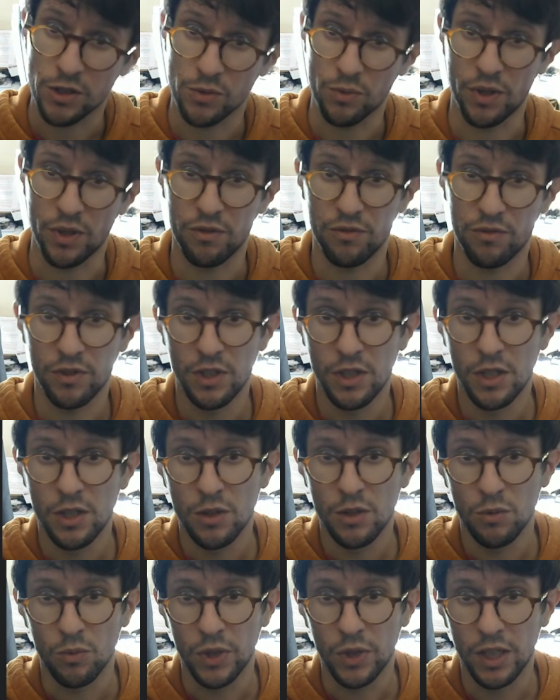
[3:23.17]
with.
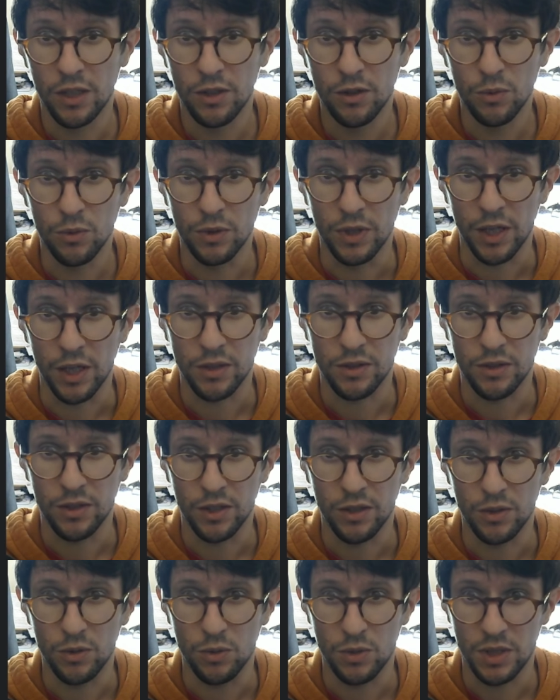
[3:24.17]
We can do that
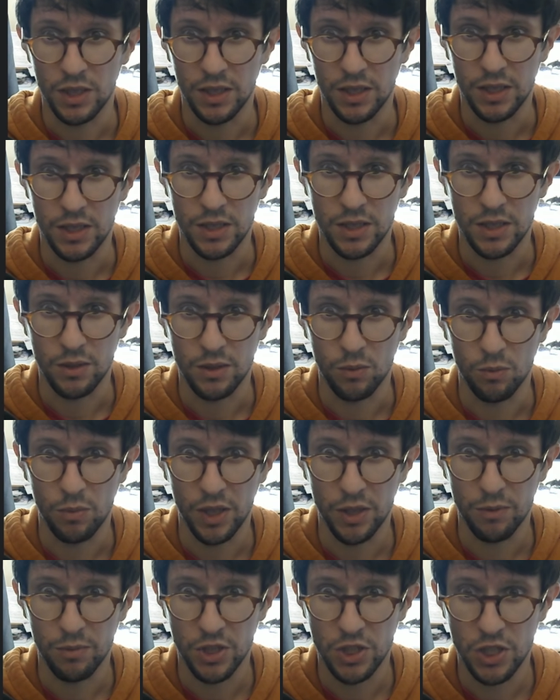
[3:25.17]
using this
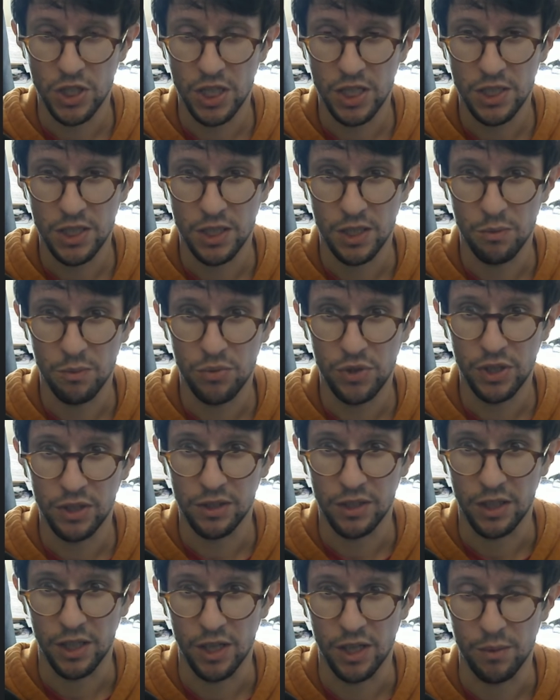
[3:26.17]
by changing the
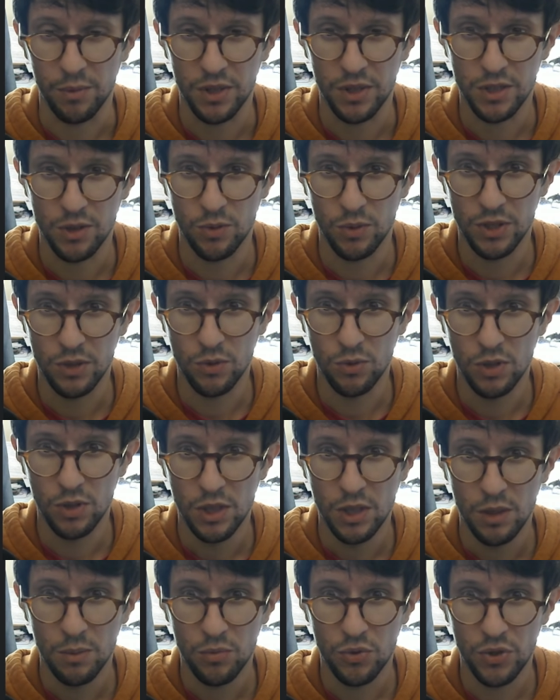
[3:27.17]
printing here a bit. So we do
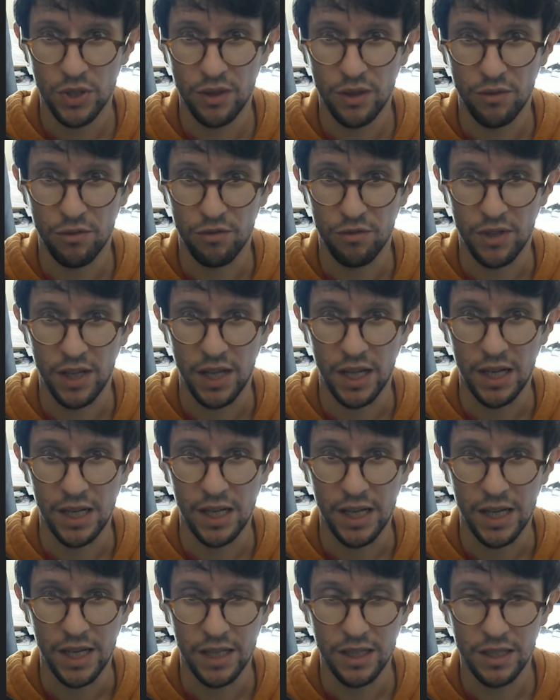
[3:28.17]
print
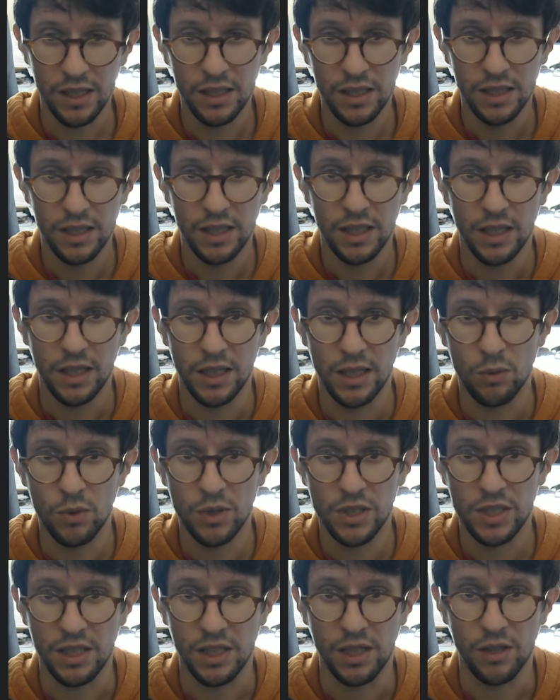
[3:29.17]
ln, and then we
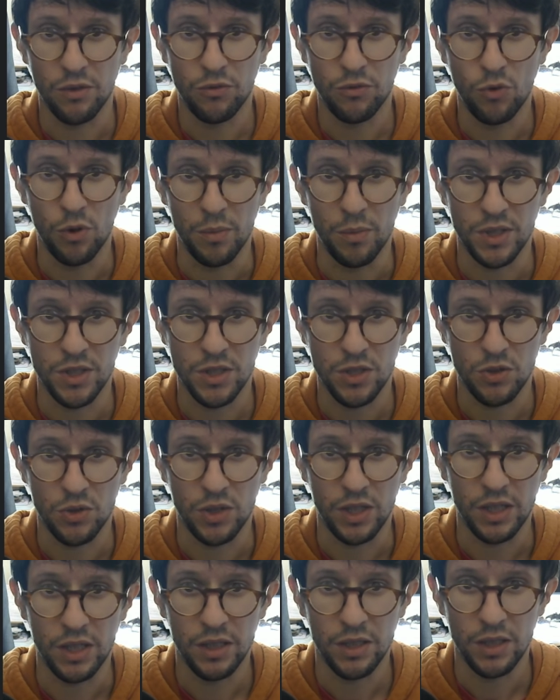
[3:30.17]
send in a format
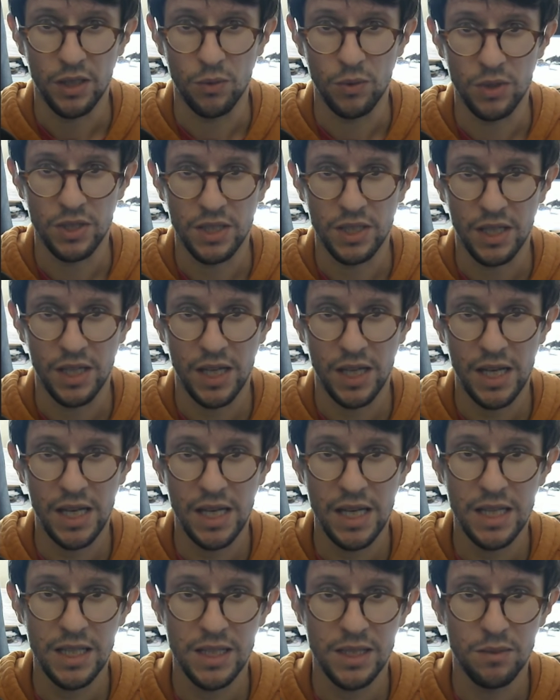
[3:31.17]
string, and we say
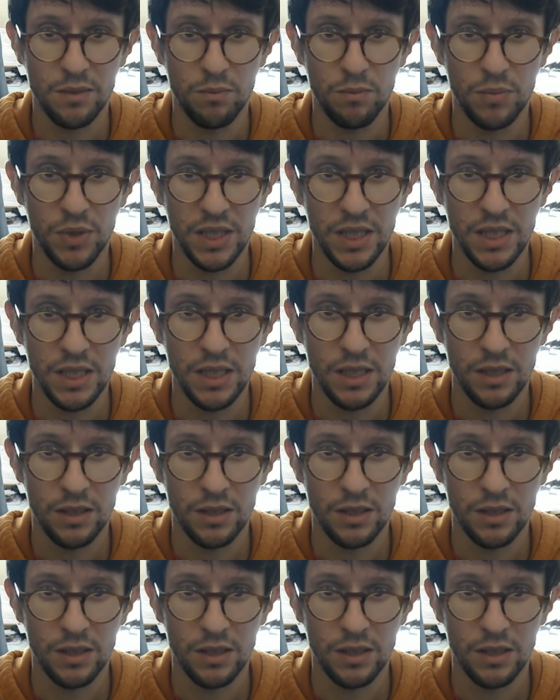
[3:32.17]
8b